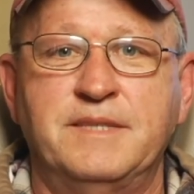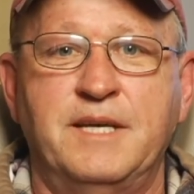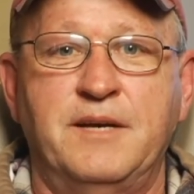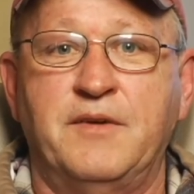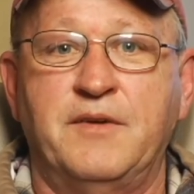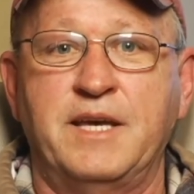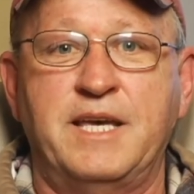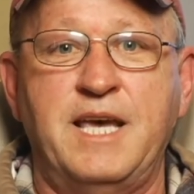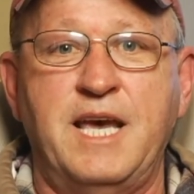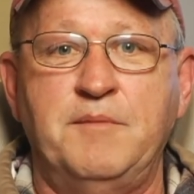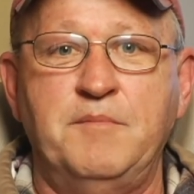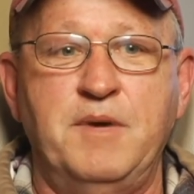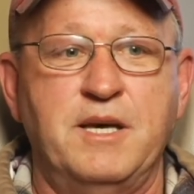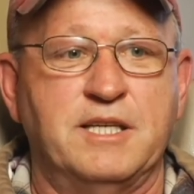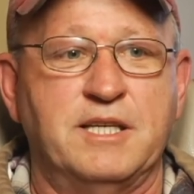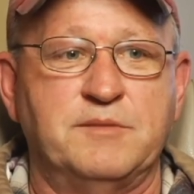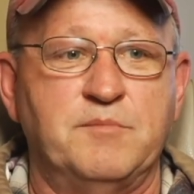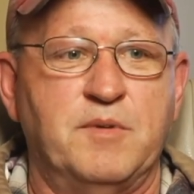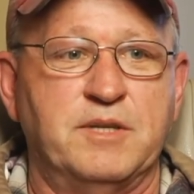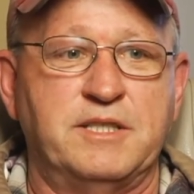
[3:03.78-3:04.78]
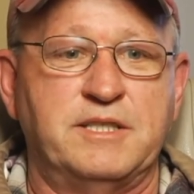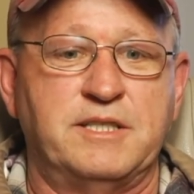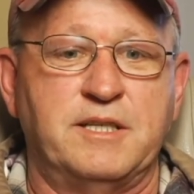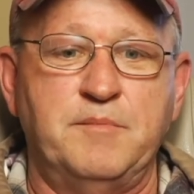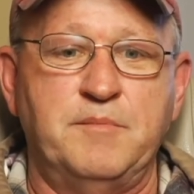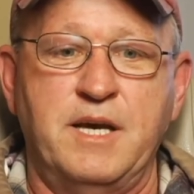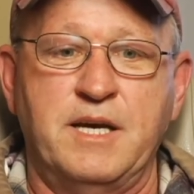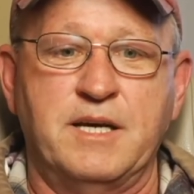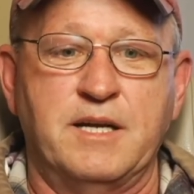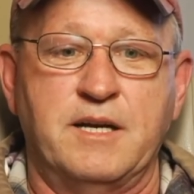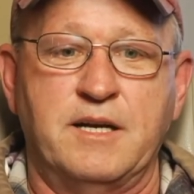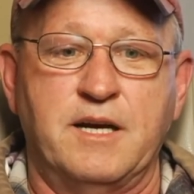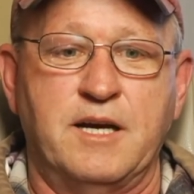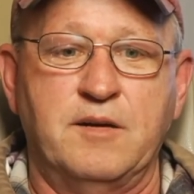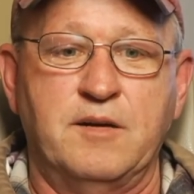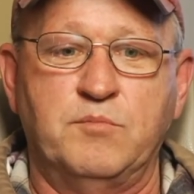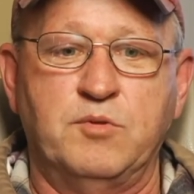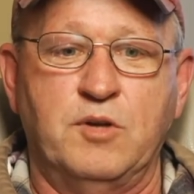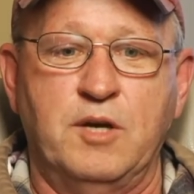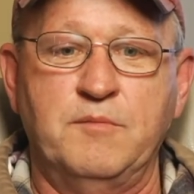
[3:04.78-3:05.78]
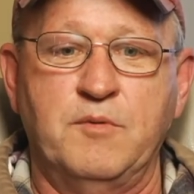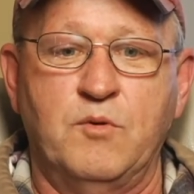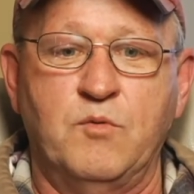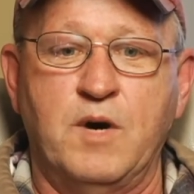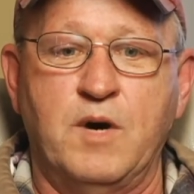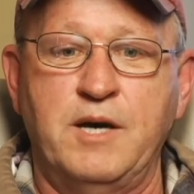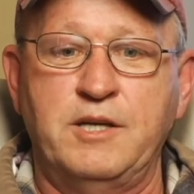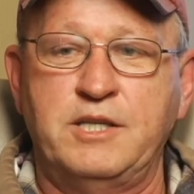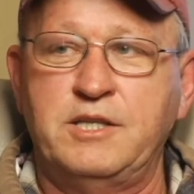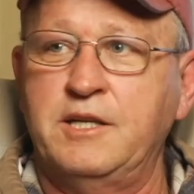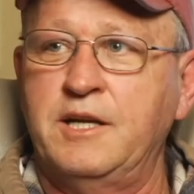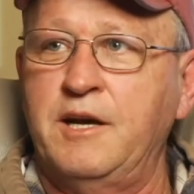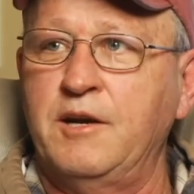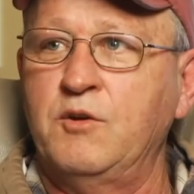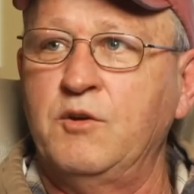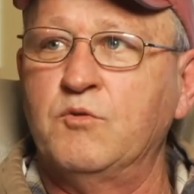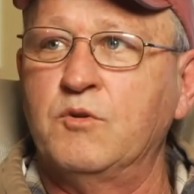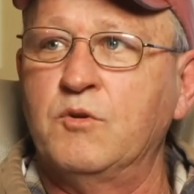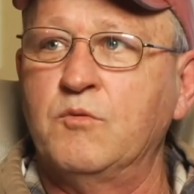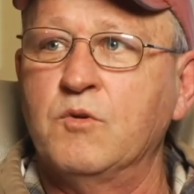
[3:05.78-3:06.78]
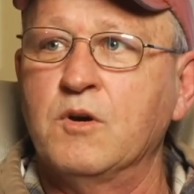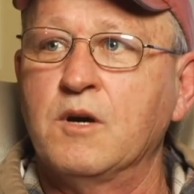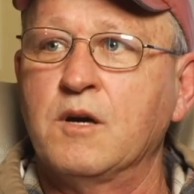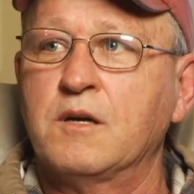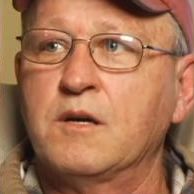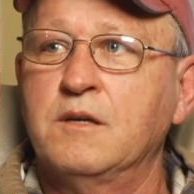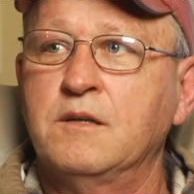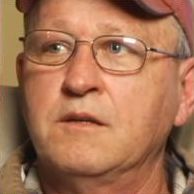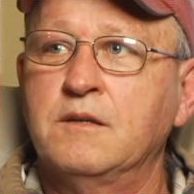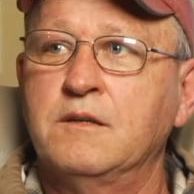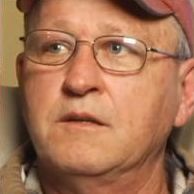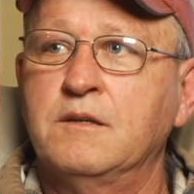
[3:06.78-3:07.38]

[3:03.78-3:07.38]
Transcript: If I can't make as much as I'm making on unemployment, why should I go to work?